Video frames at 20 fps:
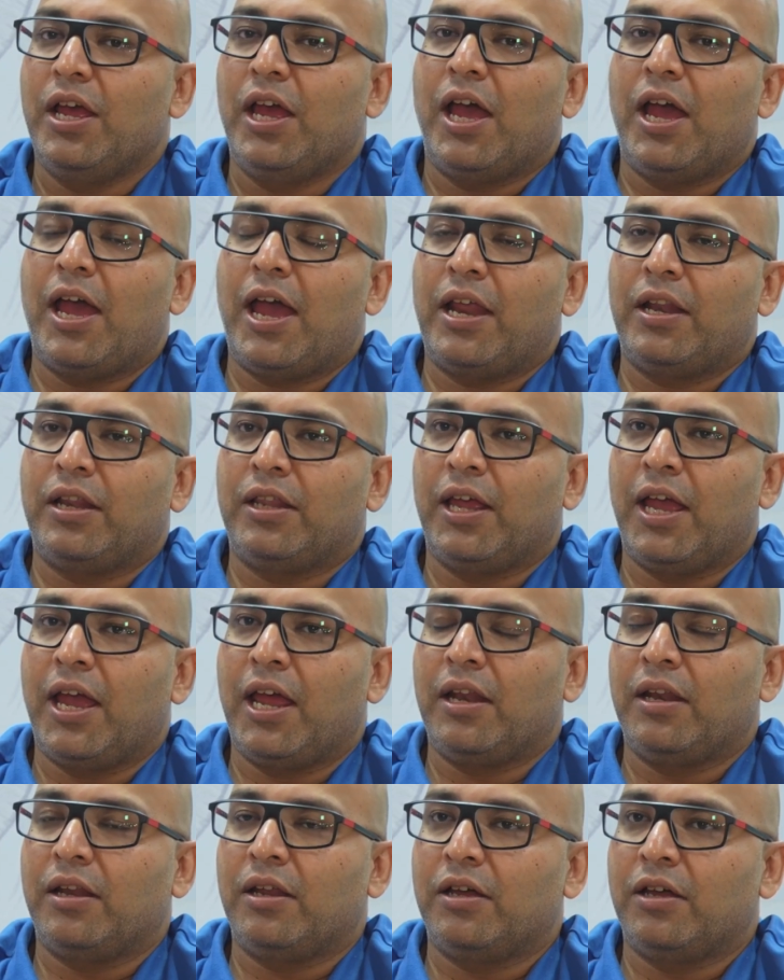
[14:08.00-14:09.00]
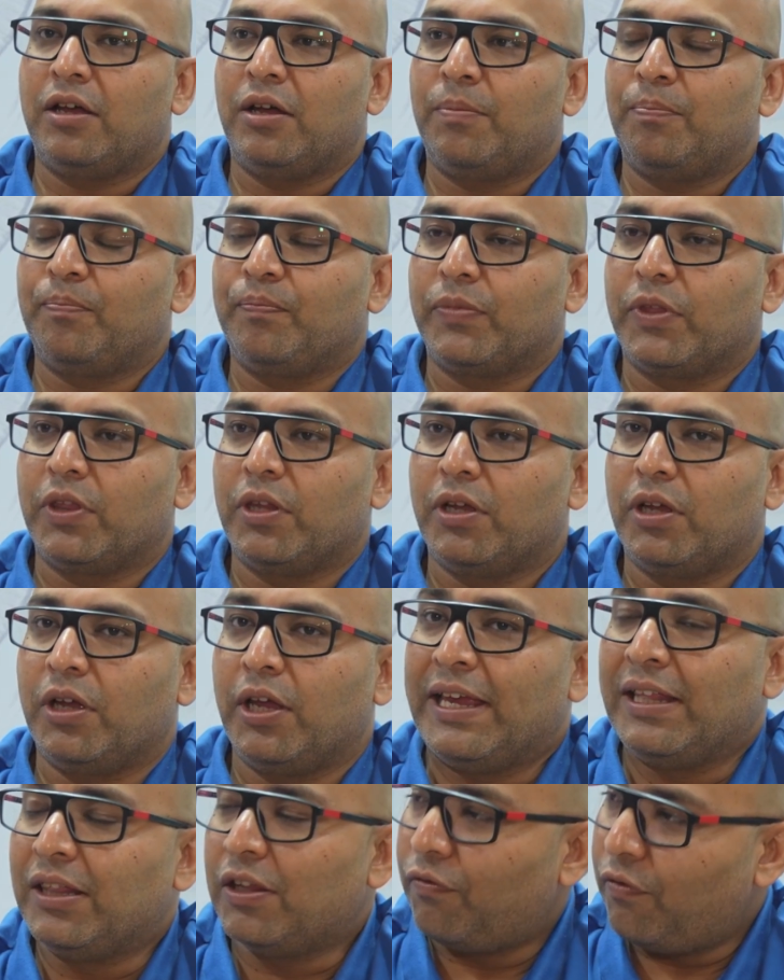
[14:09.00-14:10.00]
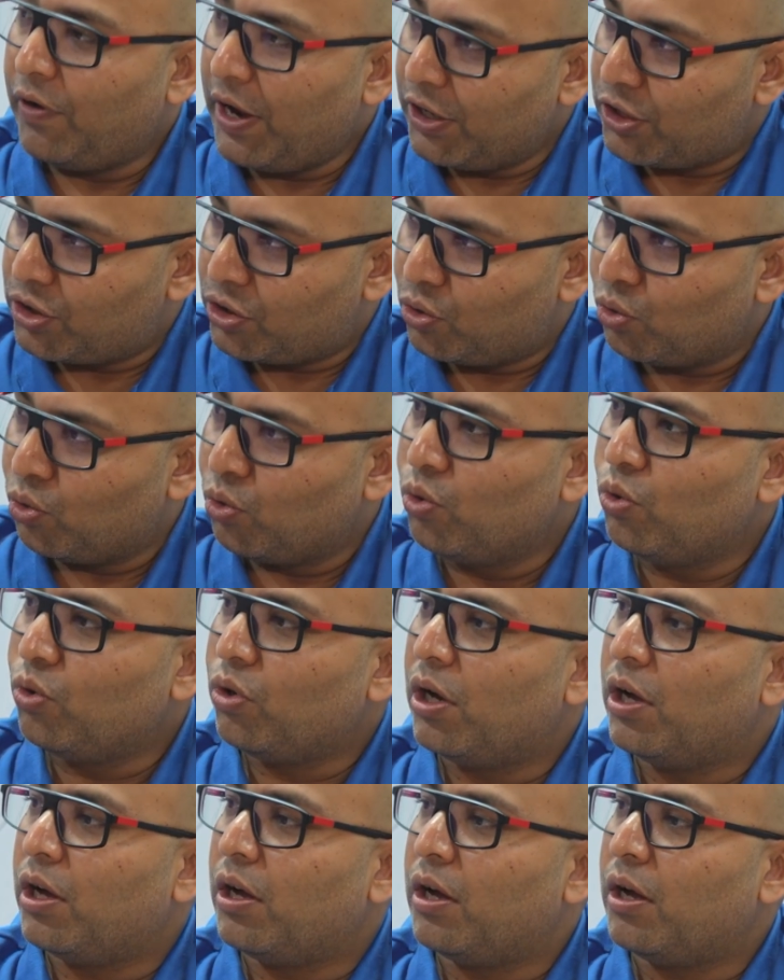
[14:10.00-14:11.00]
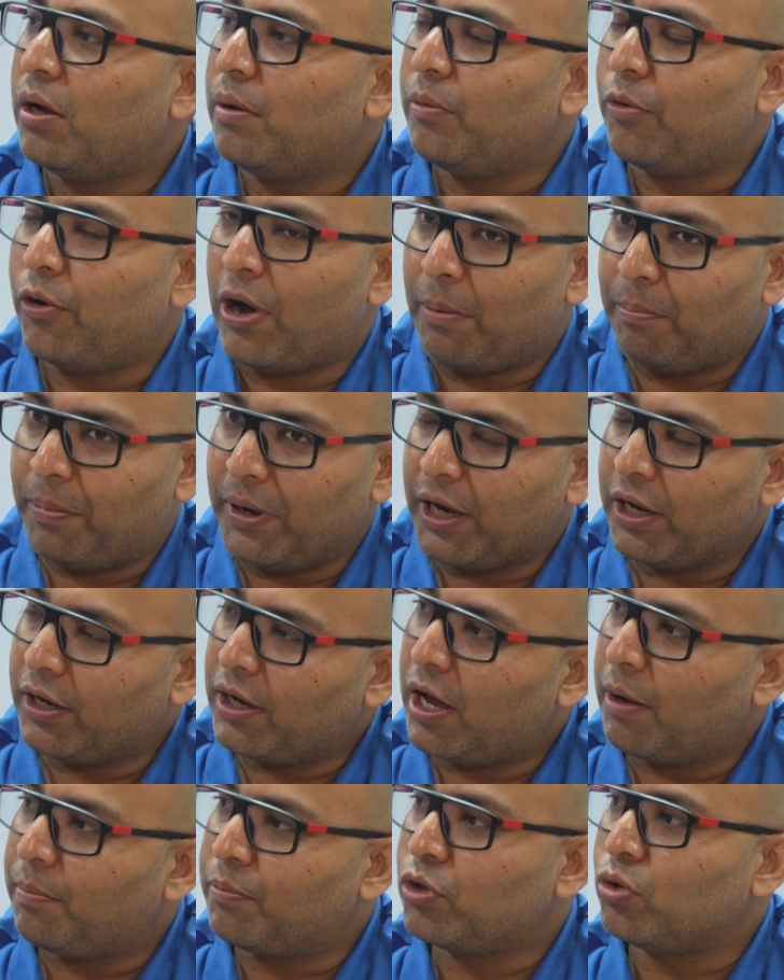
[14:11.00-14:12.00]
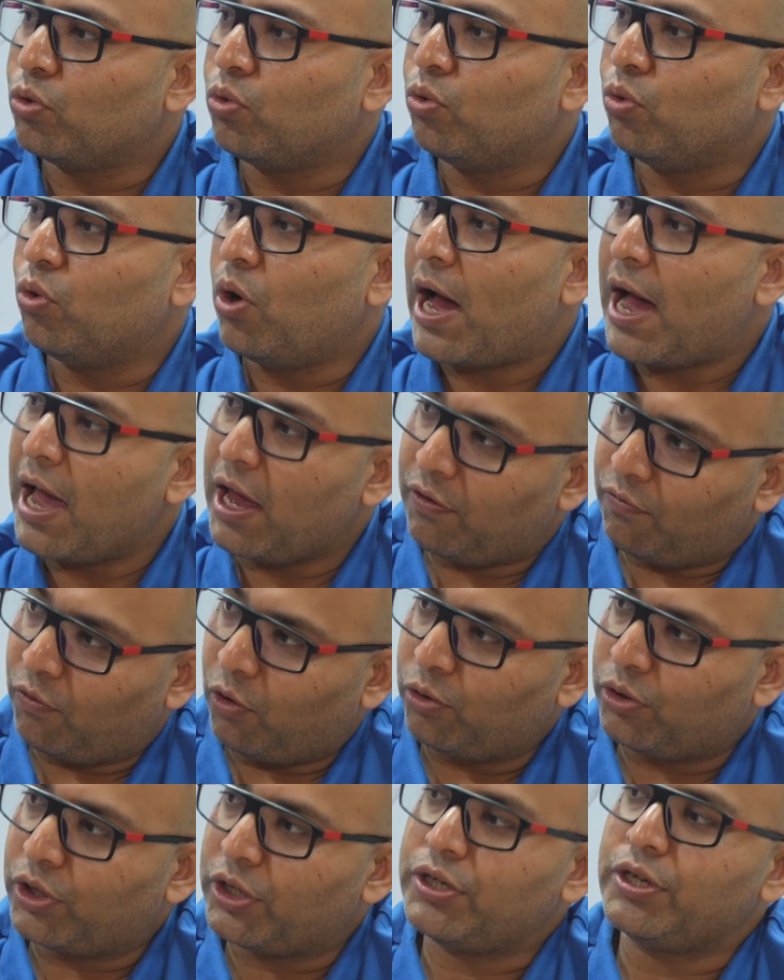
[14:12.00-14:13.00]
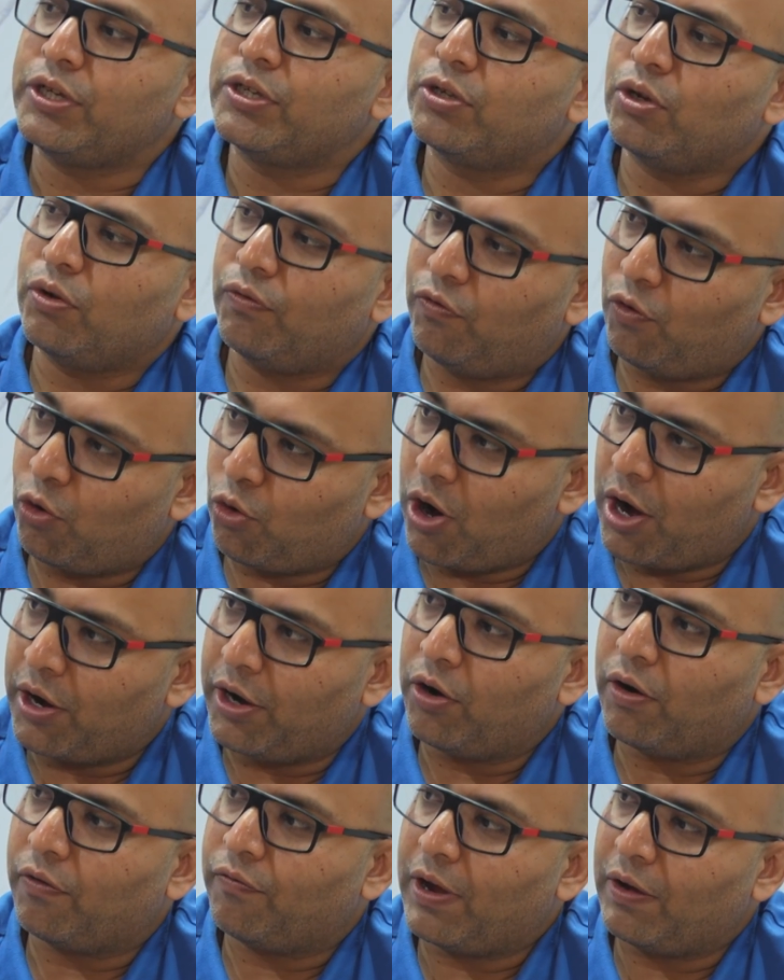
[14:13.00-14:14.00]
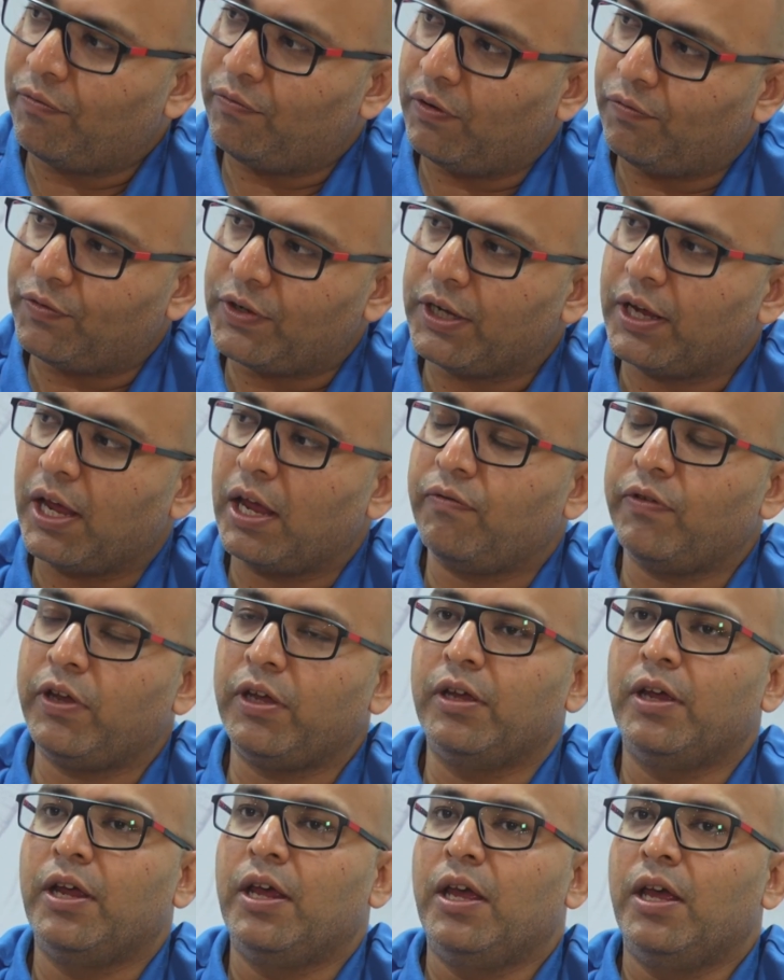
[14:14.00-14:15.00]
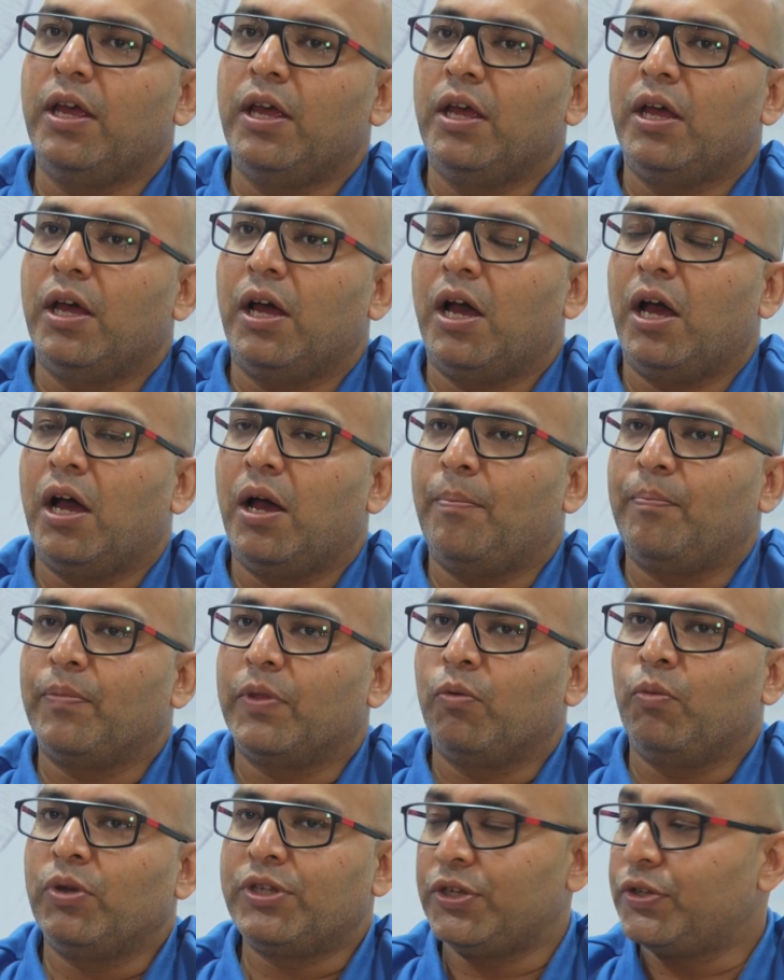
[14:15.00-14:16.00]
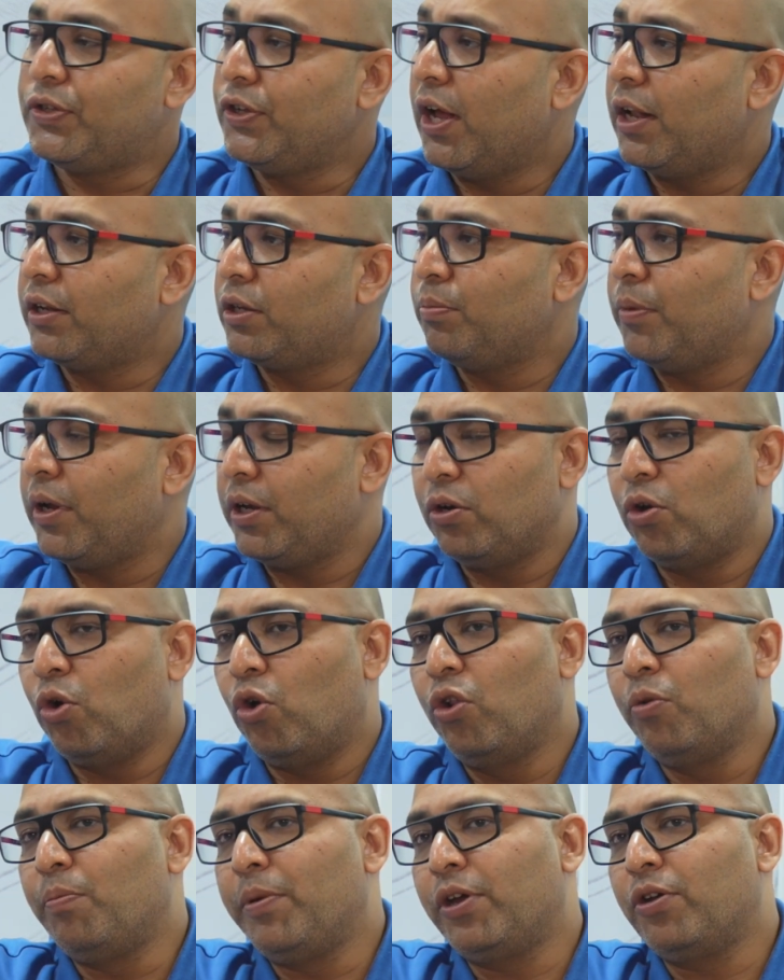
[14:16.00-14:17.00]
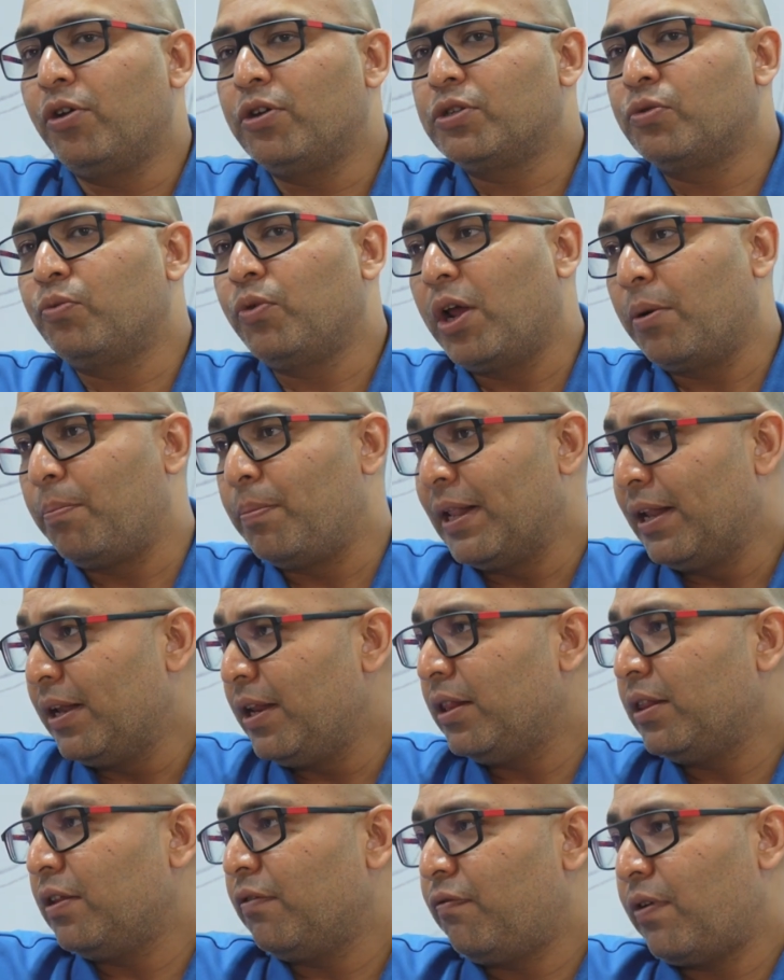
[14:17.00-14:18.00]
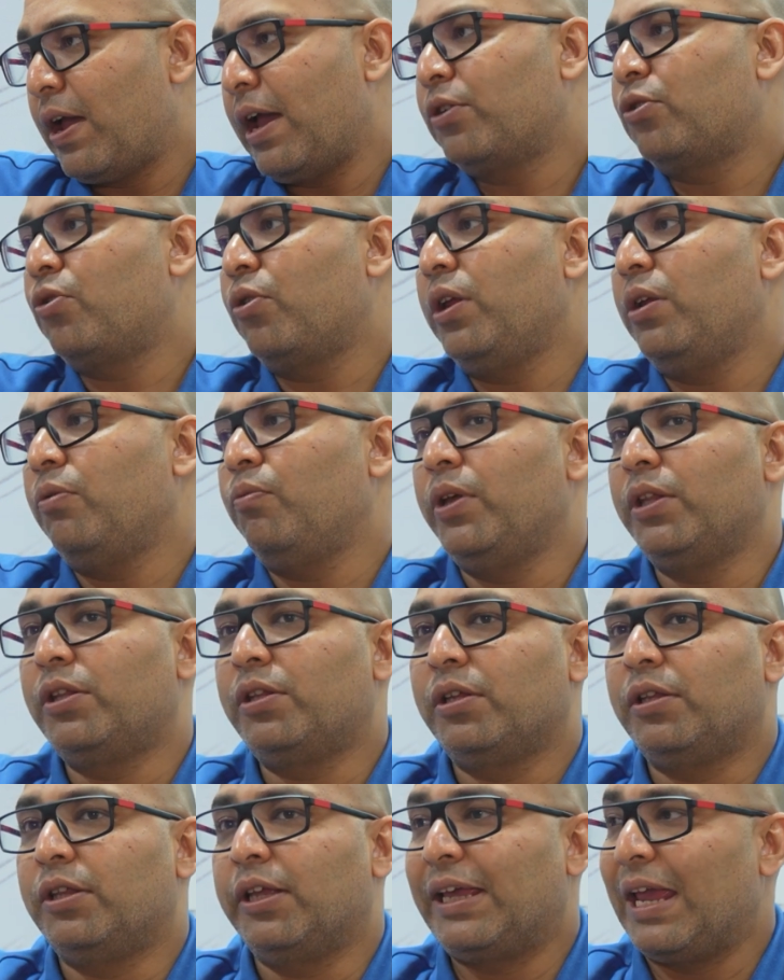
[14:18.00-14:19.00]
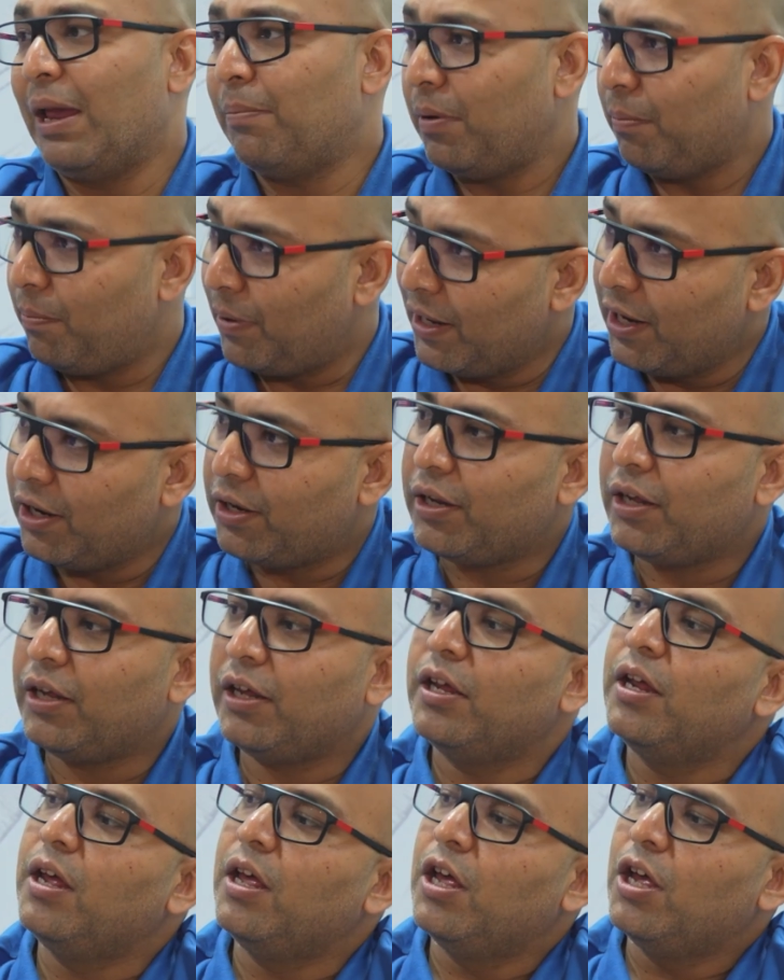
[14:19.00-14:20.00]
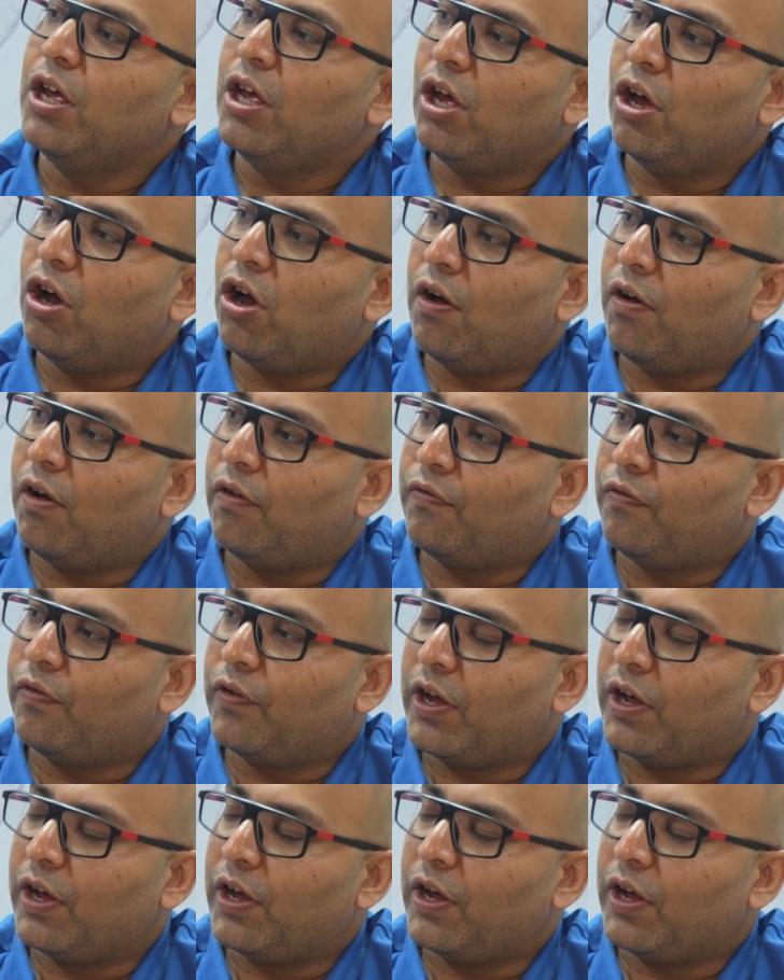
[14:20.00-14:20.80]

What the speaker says: And then in the phase 2, ramping it up to higher voltages, 400 or 550 kV, which is the ultimate goal, because we are building the factory with the capability of